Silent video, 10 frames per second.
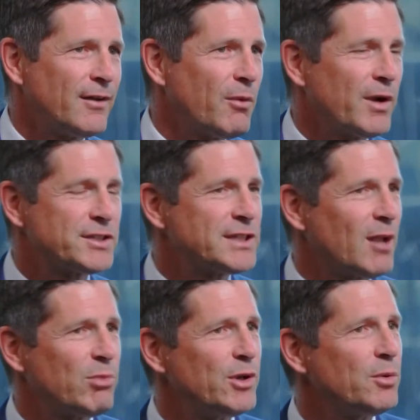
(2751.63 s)
want to set
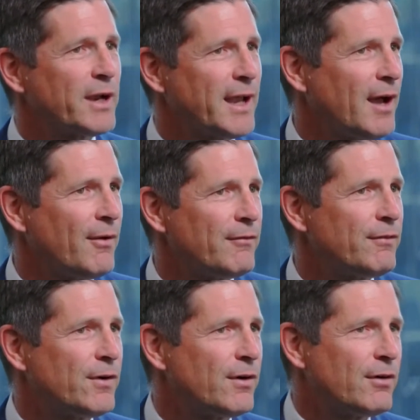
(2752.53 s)
up a new account
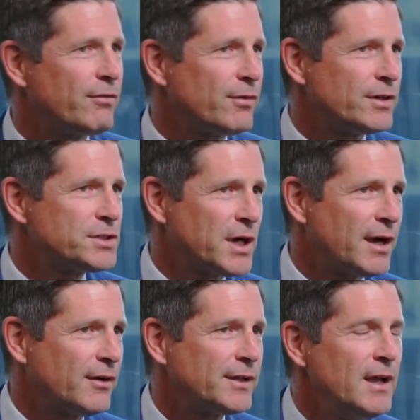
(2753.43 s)
for a
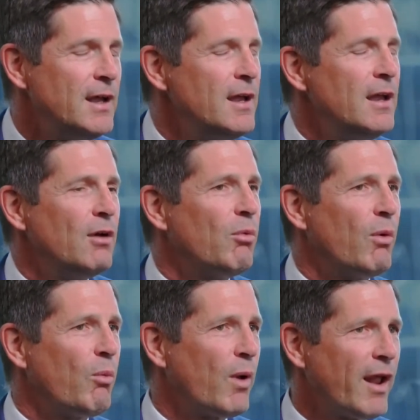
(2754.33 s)
child.
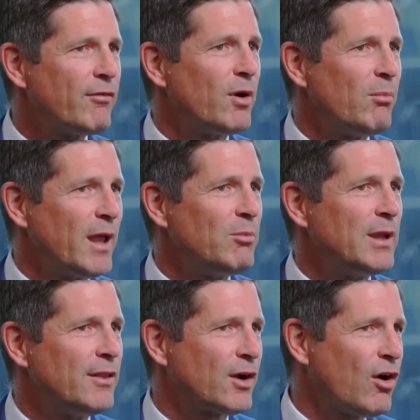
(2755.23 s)
Whatever it may
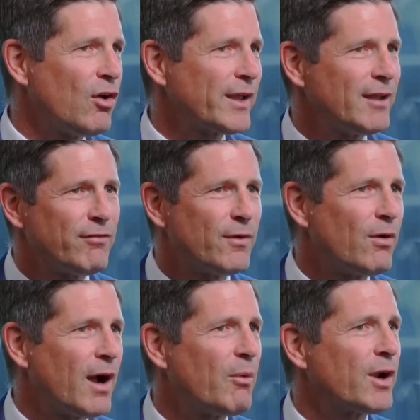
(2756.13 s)
be, they're calling in
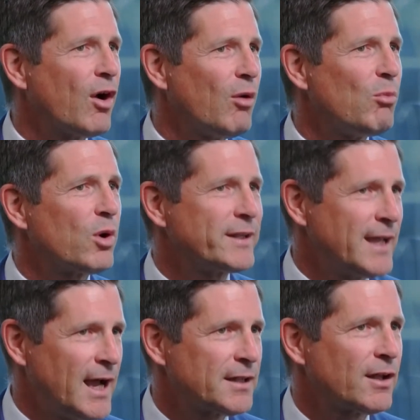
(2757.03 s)
for, I would call, more
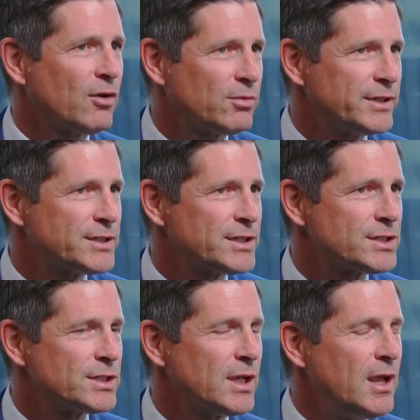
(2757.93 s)
tactical
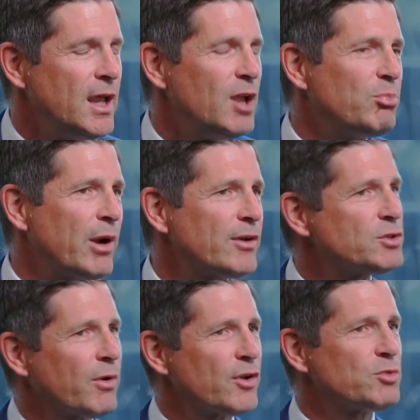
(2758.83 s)
reasons. In
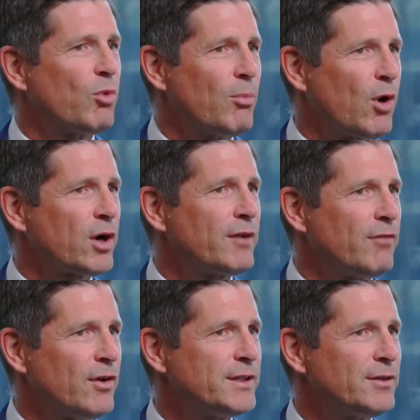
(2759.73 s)
periods where there's more market
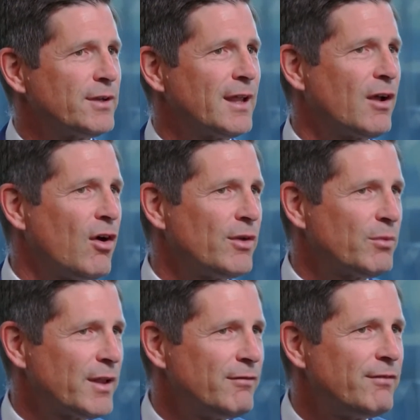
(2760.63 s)
volatility, they call in
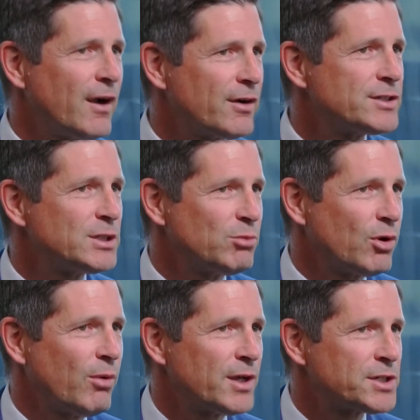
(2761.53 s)
with a very simple
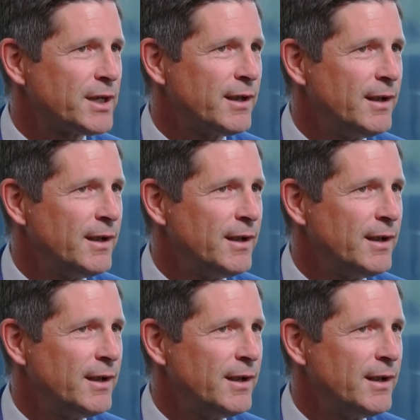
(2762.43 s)
question.